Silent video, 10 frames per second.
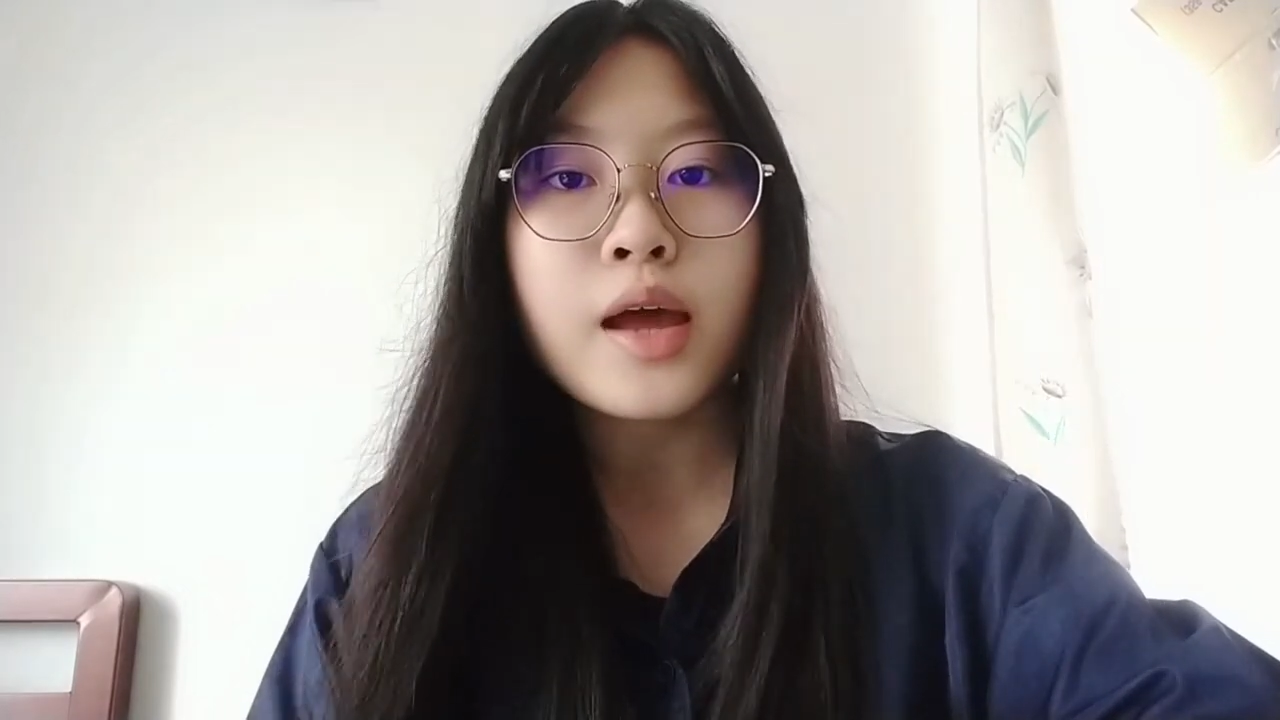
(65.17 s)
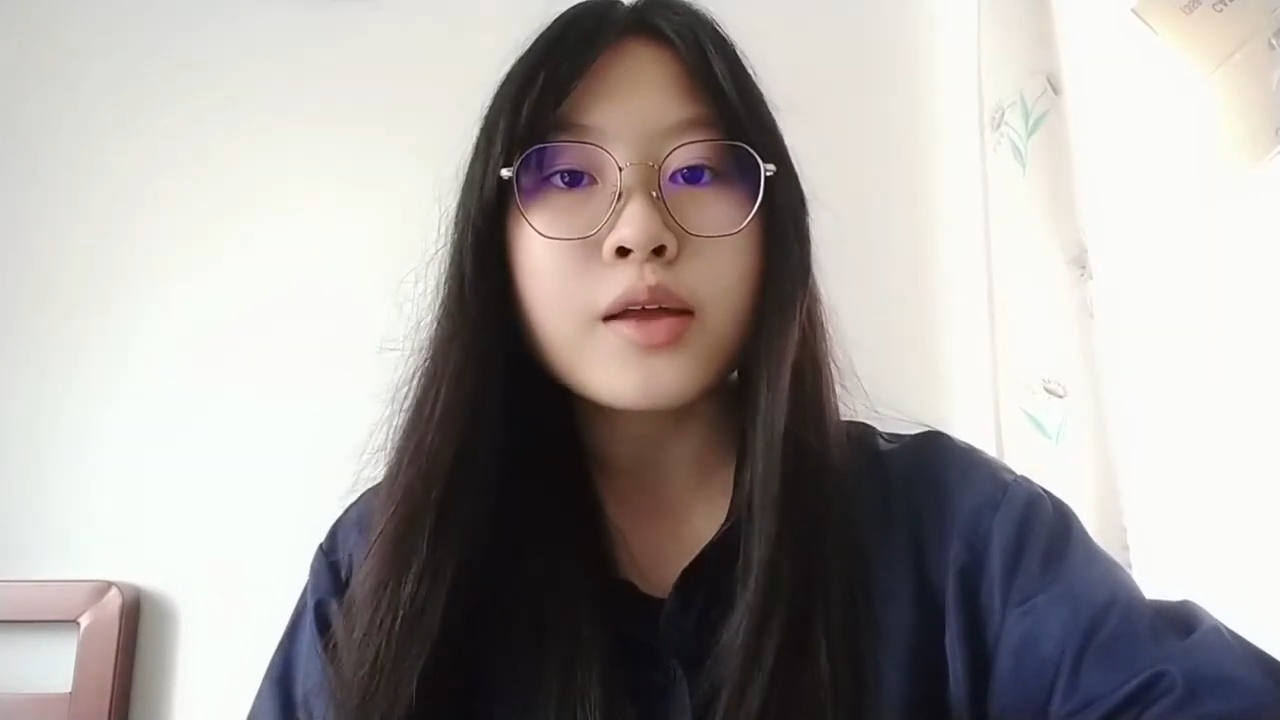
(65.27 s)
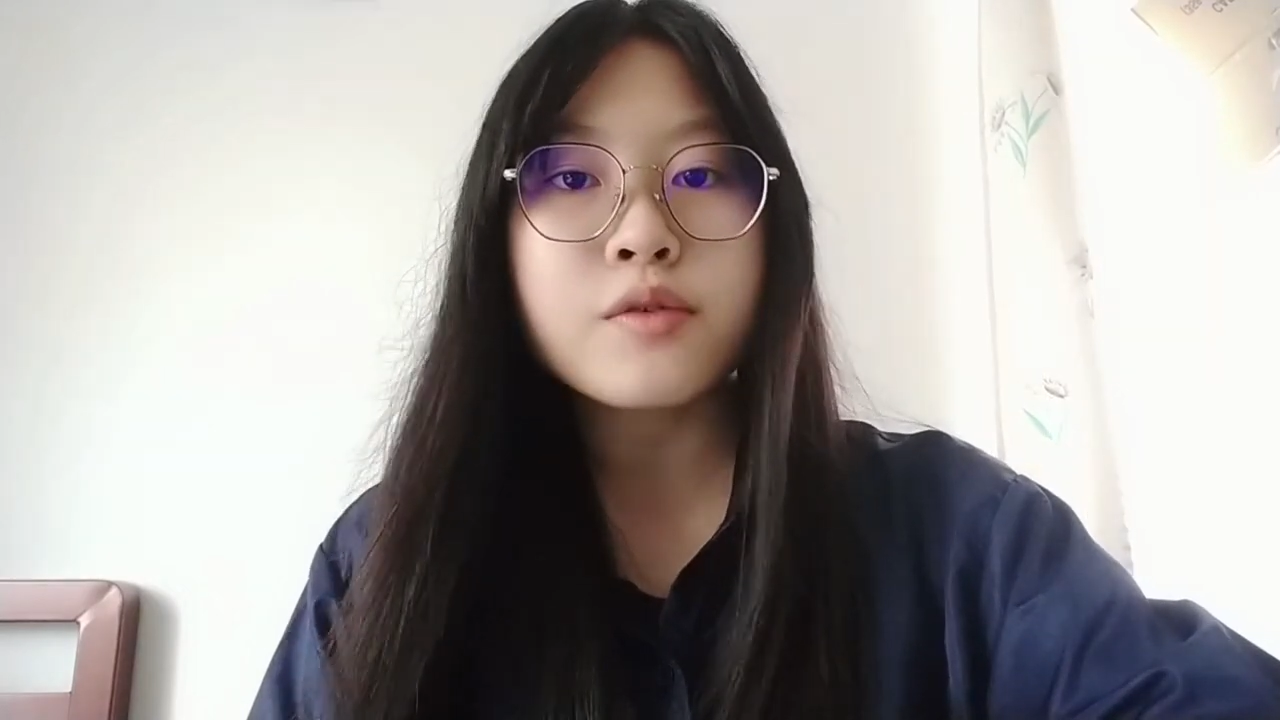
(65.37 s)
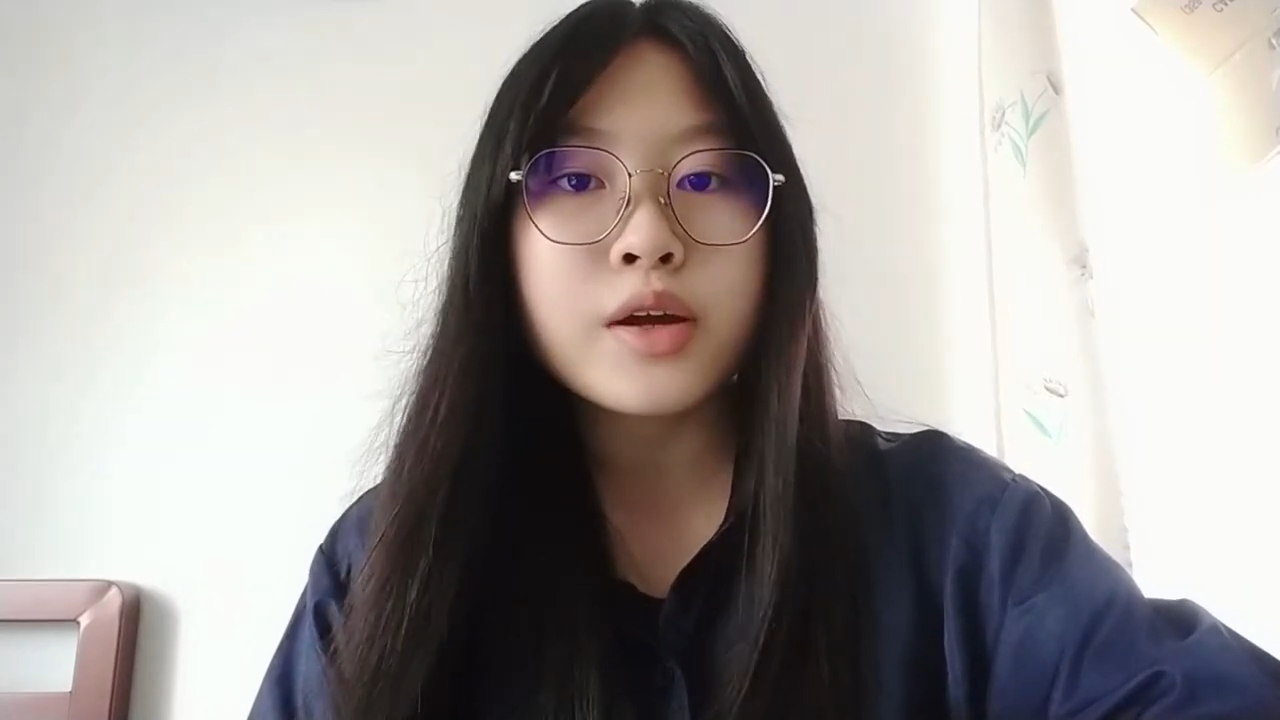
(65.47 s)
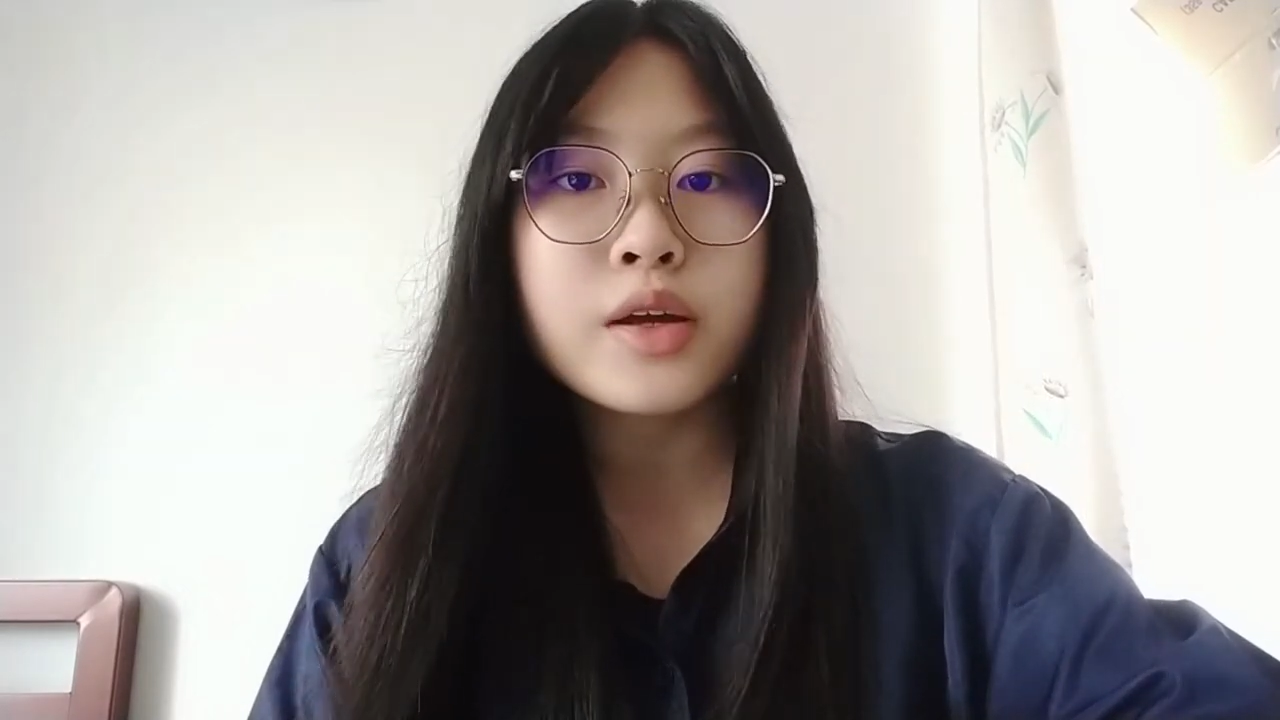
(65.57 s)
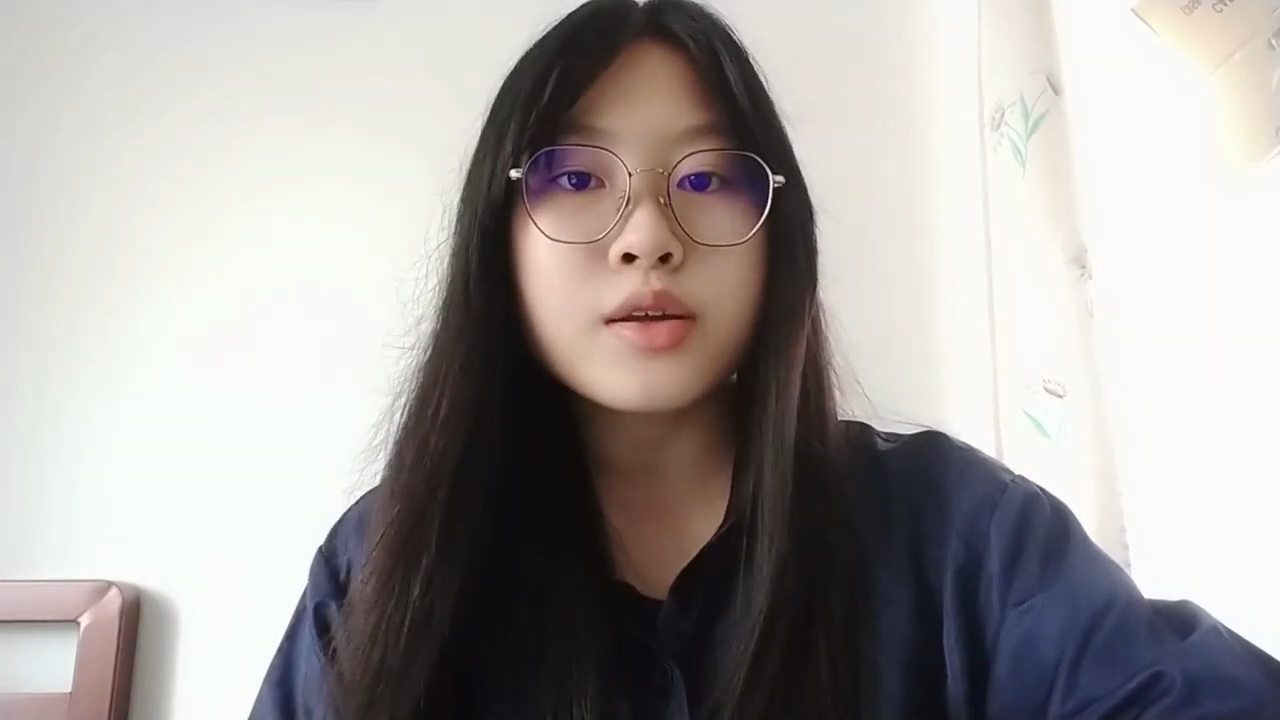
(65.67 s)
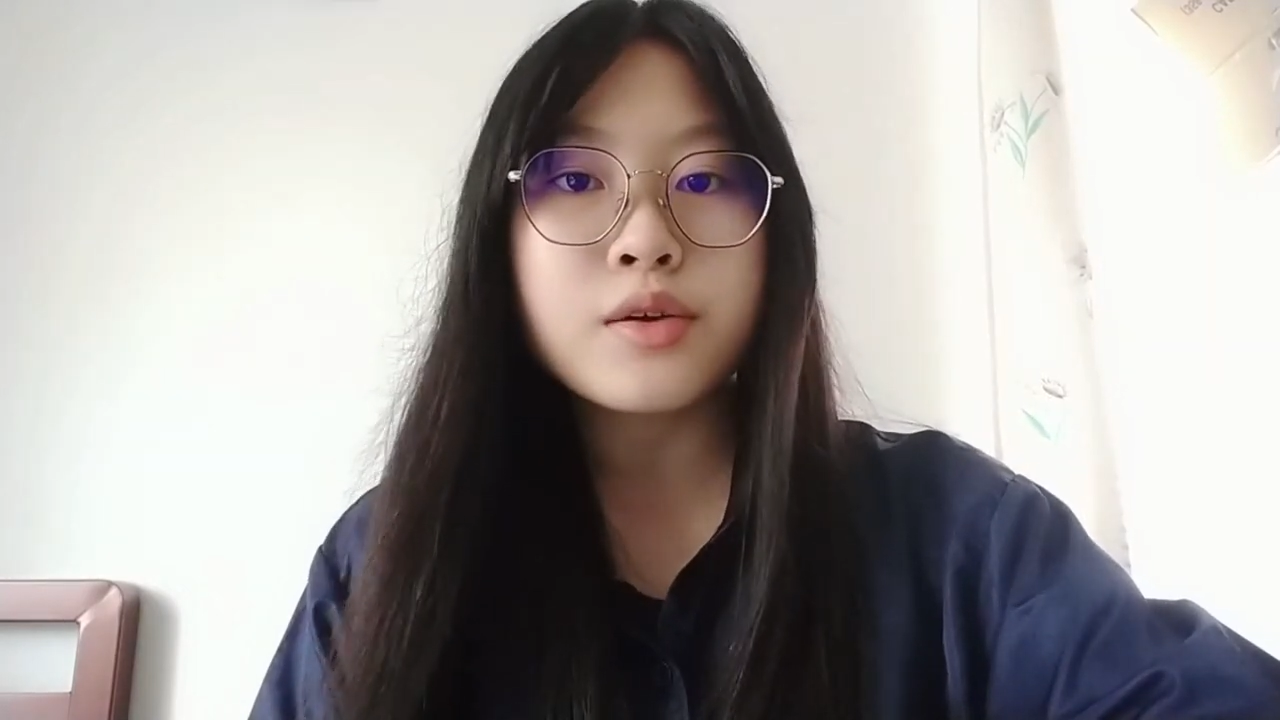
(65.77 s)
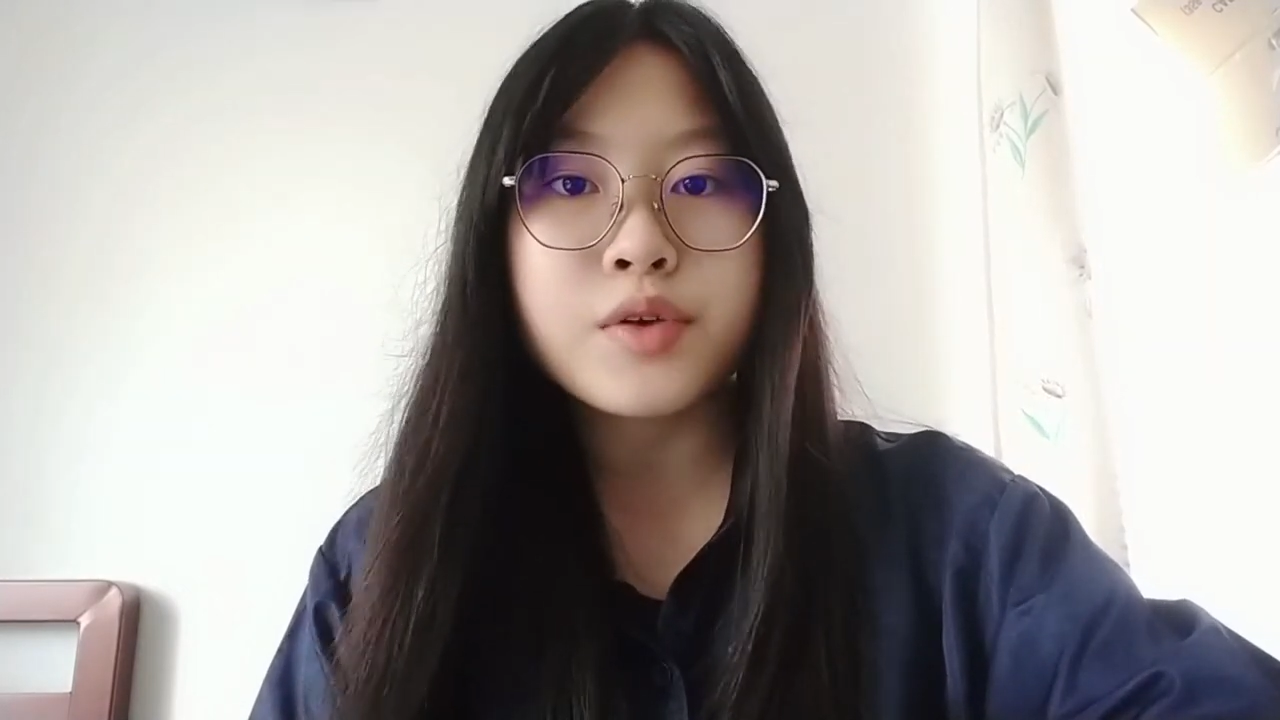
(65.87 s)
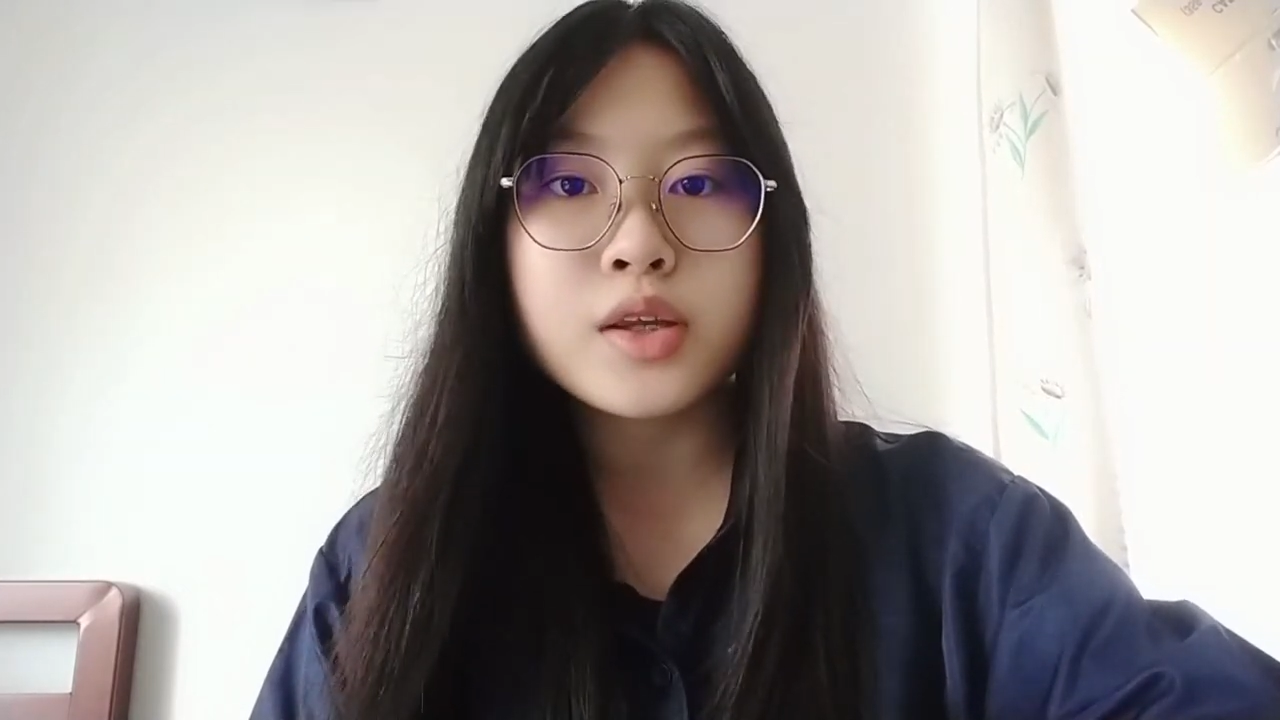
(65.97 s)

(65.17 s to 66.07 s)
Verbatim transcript: and raise the